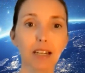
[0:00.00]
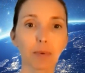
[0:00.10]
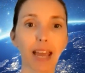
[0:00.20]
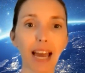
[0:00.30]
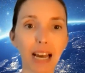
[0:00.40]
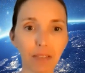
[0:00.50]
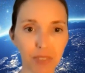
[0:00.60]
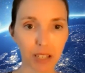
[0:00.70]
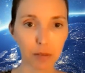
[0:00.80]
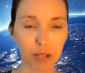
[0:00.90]
We have
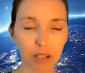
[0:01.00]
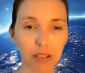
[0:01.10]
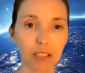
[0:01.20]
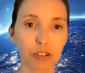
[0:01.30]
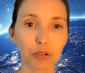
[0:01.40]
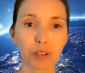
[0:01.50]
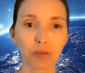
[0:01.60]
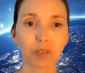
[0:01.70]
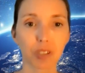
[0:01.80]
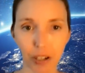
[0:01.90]
the ability to
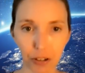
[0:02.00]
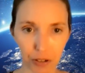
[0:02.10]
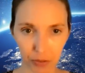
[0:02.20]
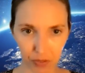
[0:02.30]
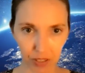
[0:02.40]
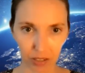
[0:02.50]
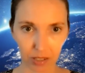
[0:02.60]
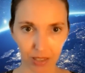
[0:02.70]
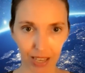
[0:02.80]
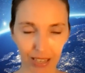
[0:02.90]
consider
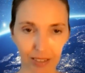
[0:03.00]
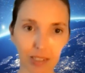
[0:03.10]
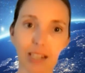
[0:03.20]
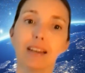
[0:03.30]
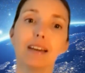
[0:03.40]
these things.